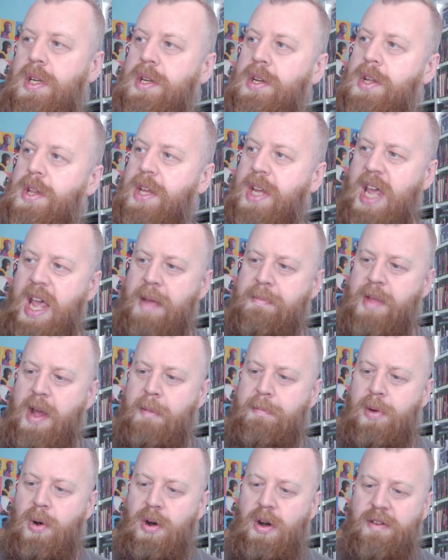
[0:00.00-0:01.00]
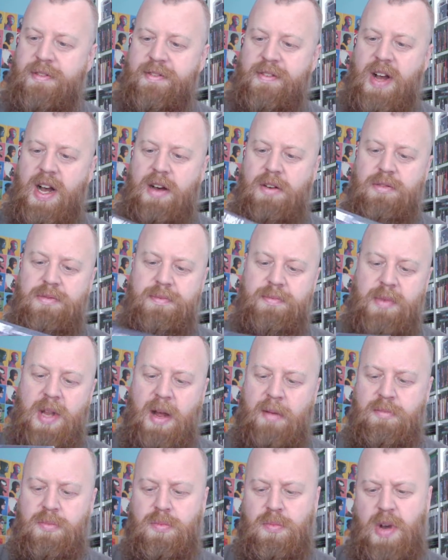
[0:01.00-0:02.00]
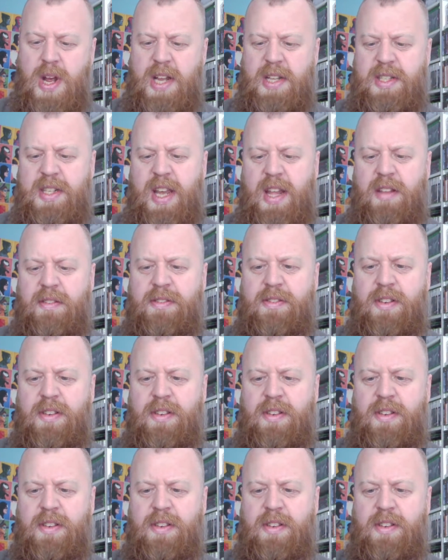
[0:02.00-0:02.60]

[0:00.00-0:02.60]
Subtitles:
Another game that I bought off Valve. I'm waiting to get the